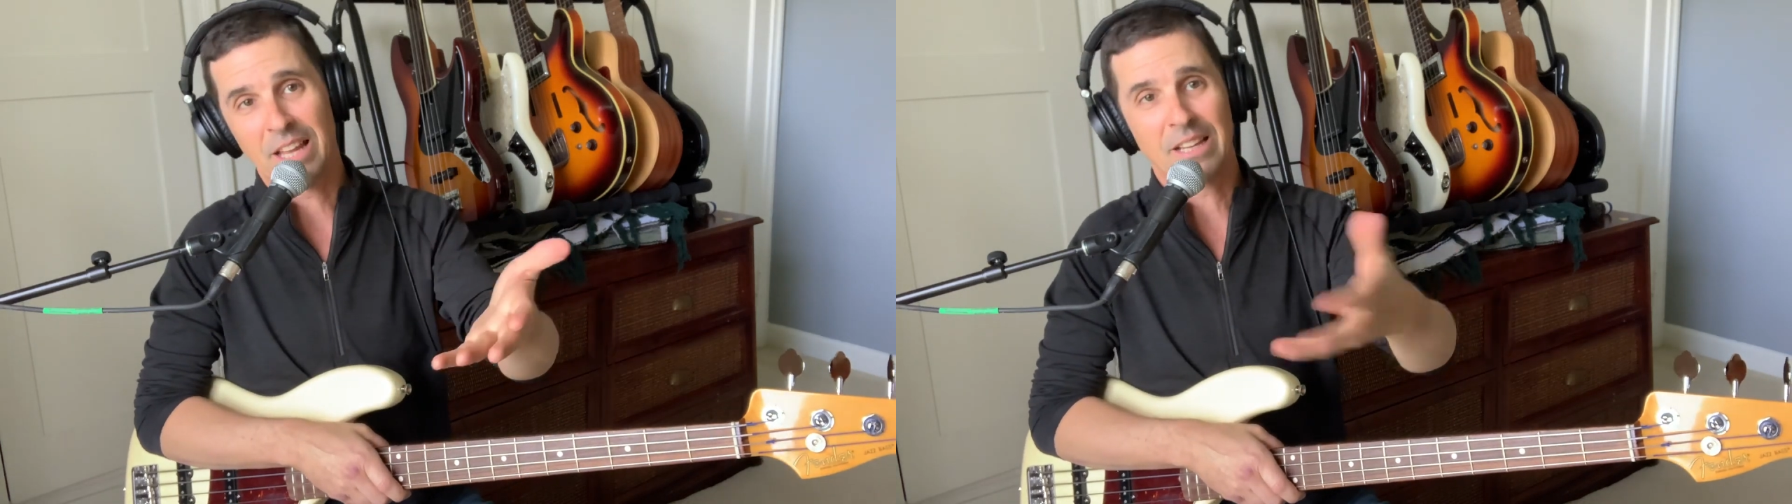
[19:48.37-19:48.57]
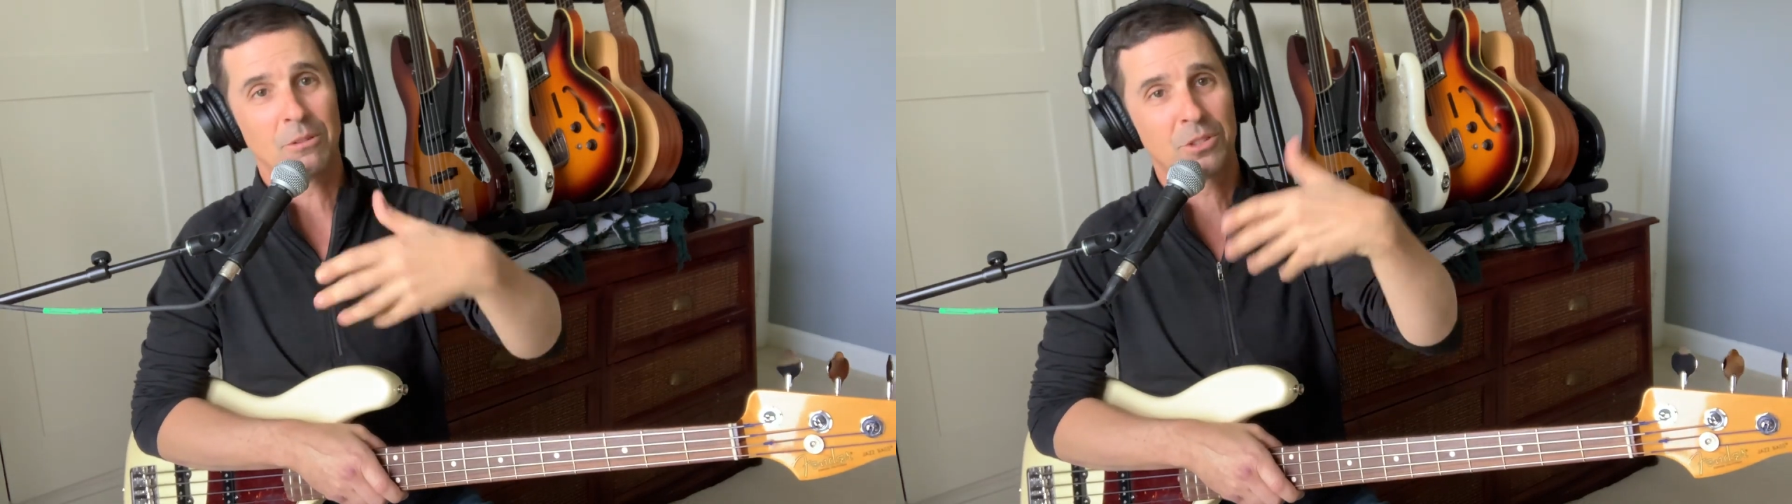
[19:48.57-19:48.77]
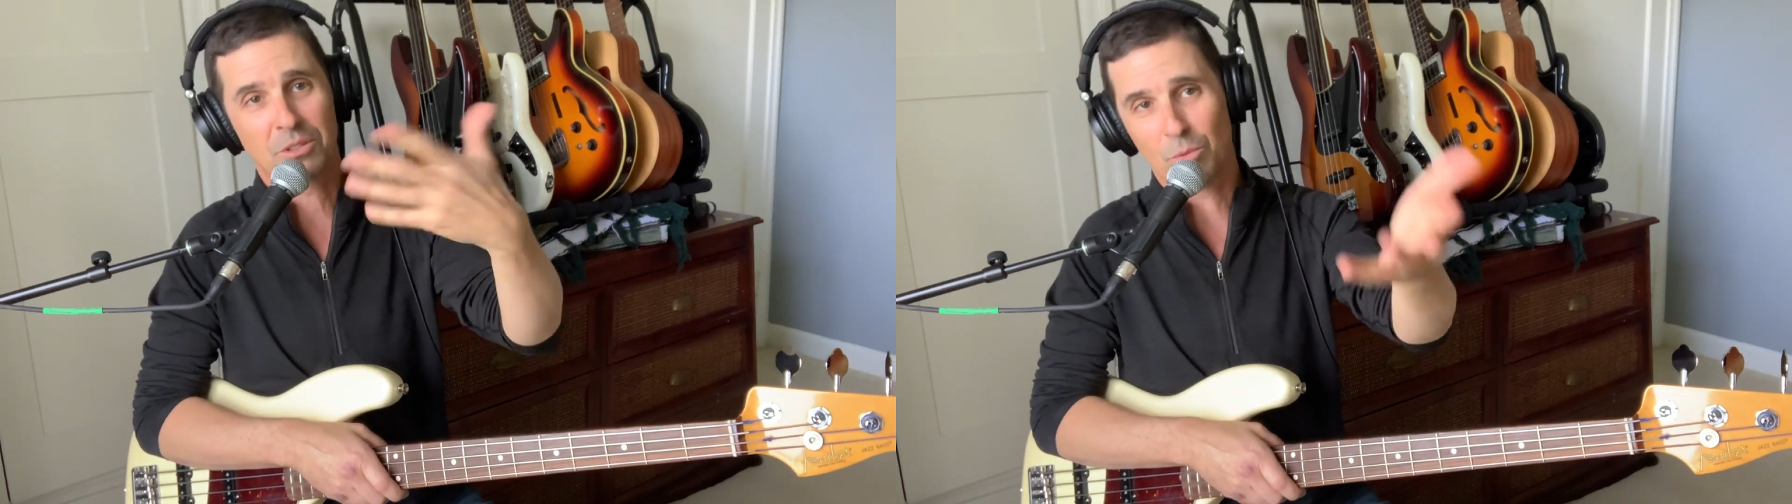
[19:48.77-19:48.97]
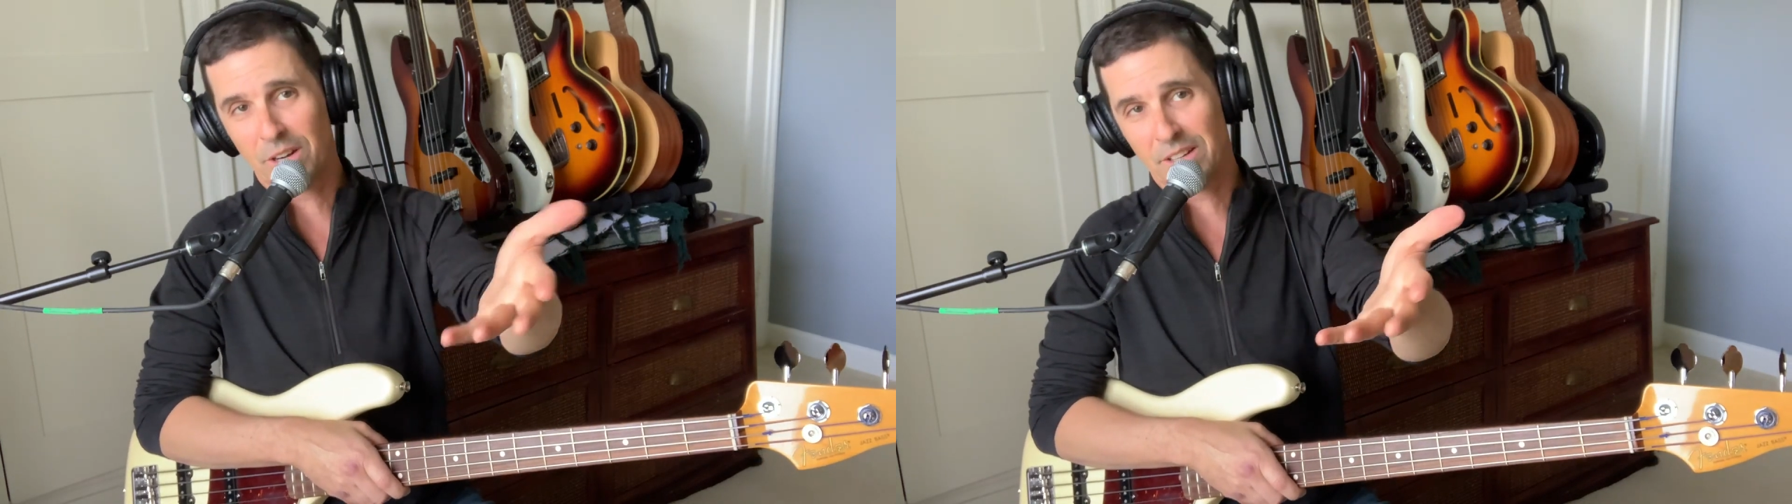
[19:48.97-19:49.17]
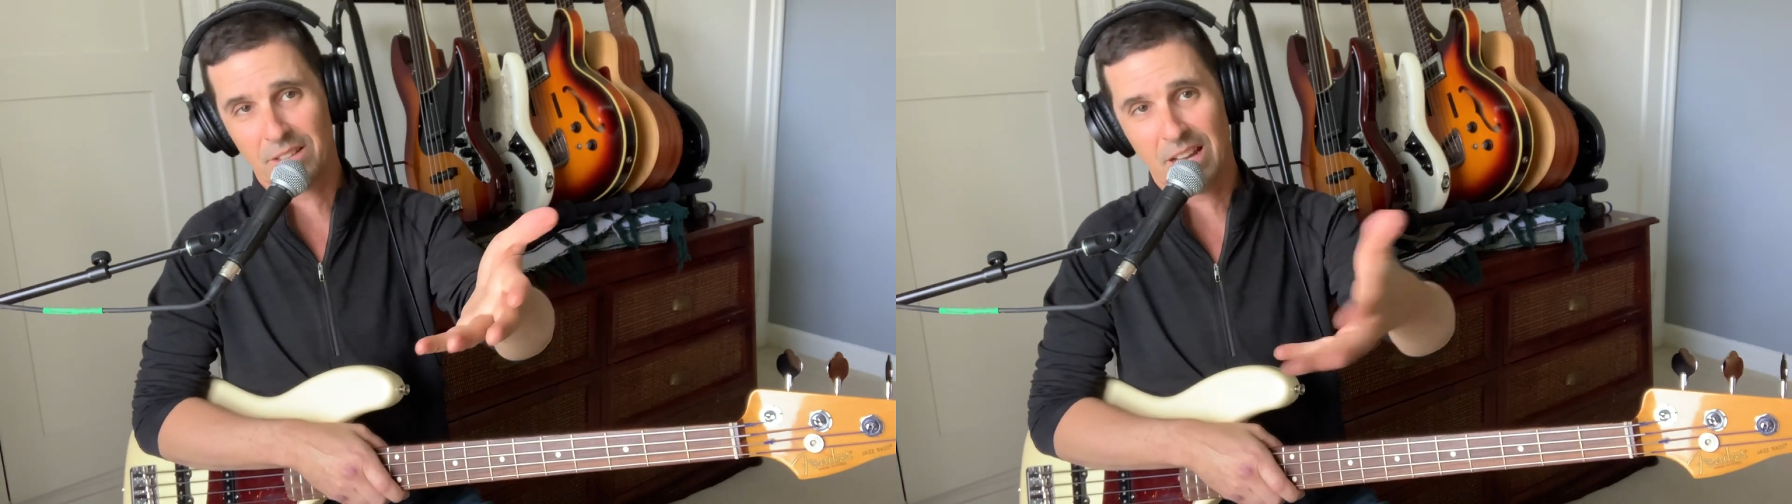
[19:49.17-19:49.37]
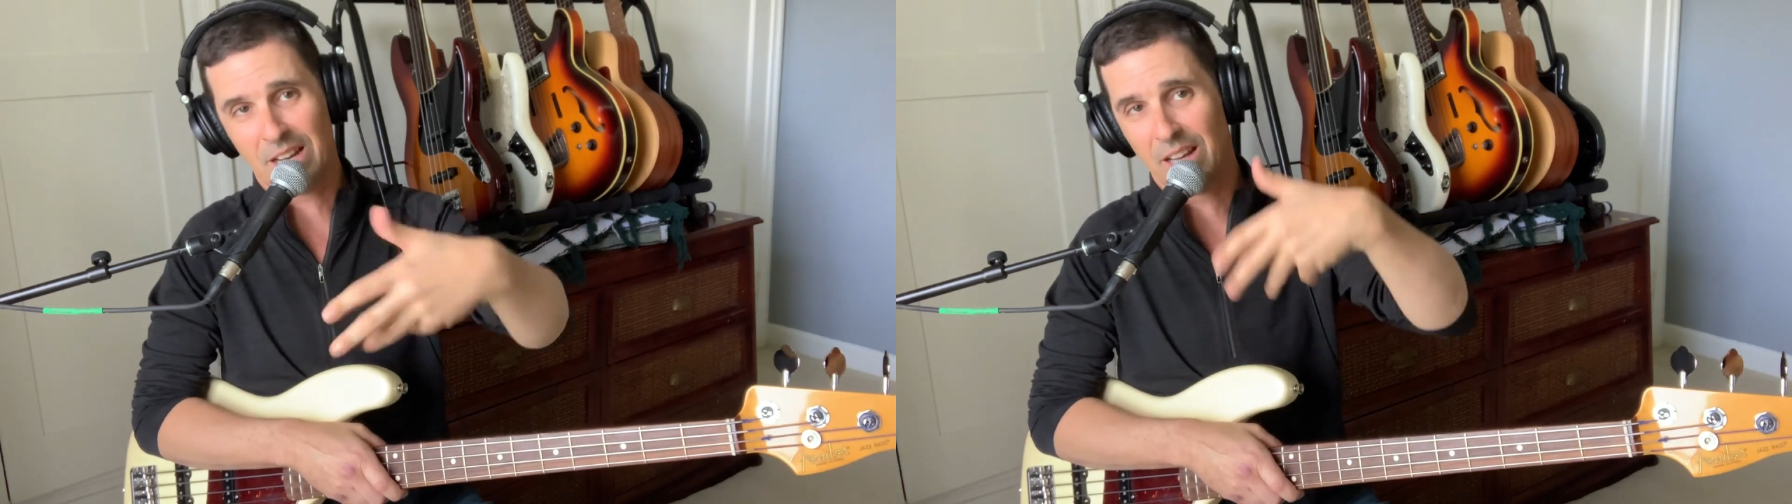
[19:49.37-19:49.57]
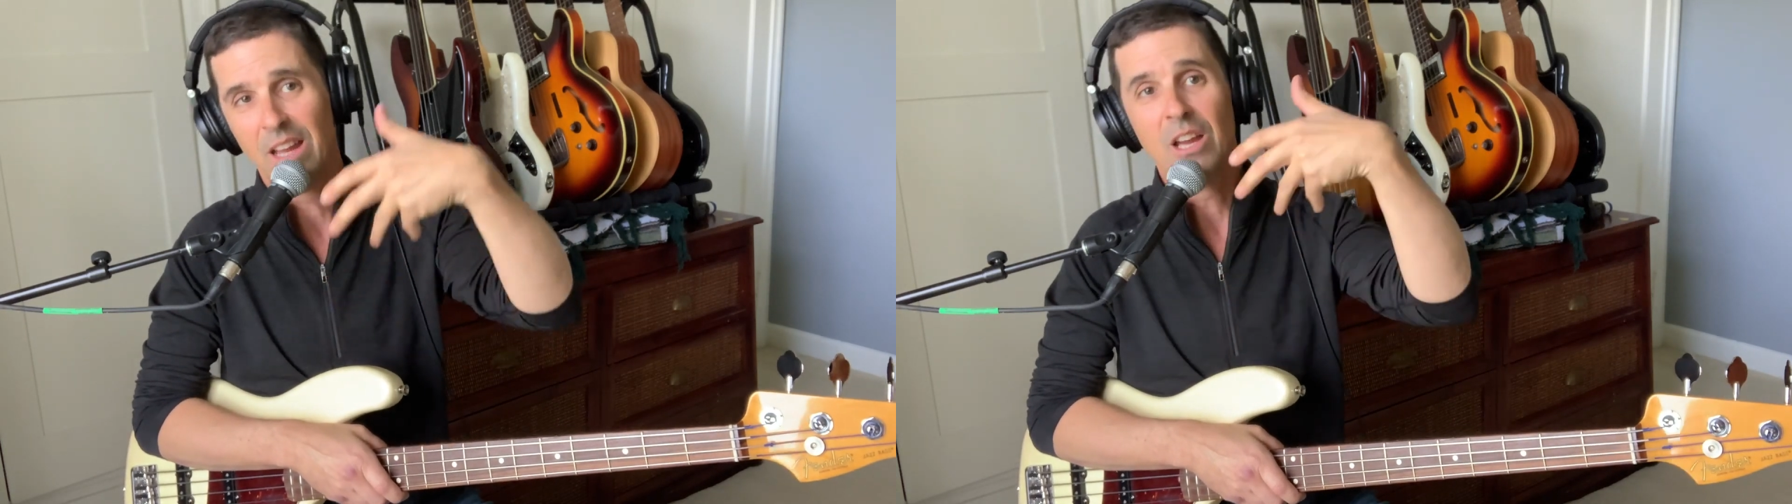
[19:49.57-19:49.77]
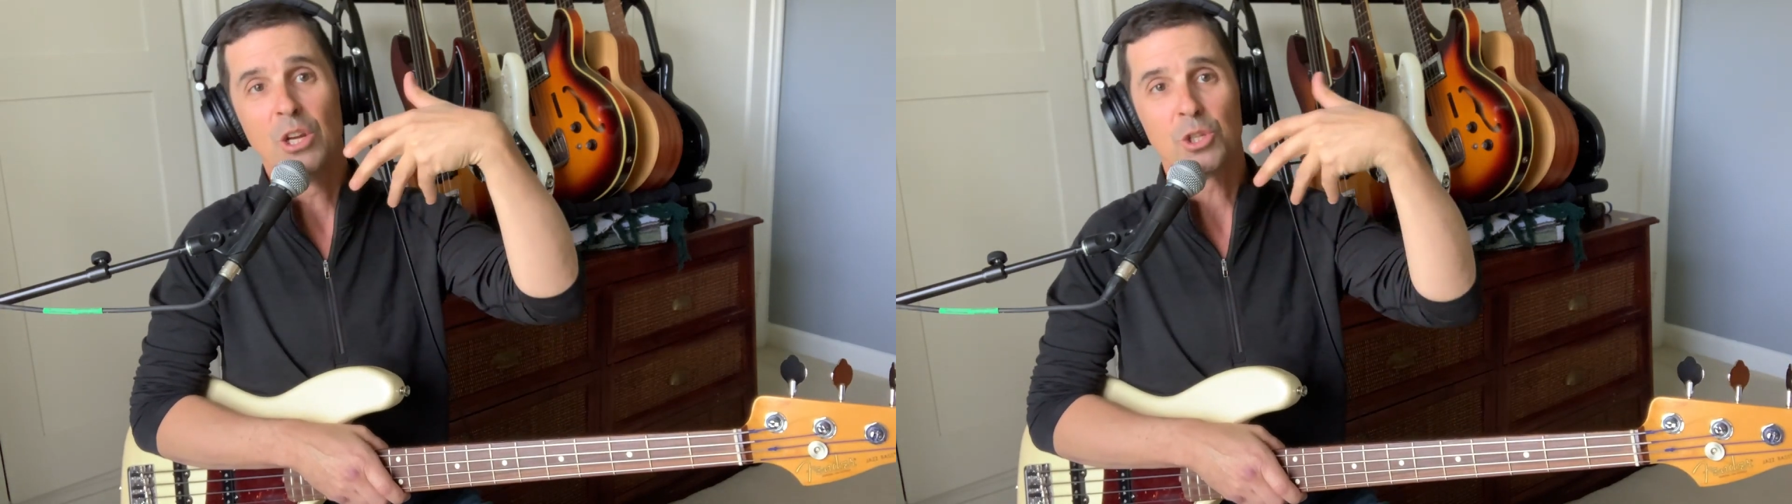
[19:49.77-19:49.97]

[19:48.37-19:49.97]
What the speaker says: like I just wanted to kind of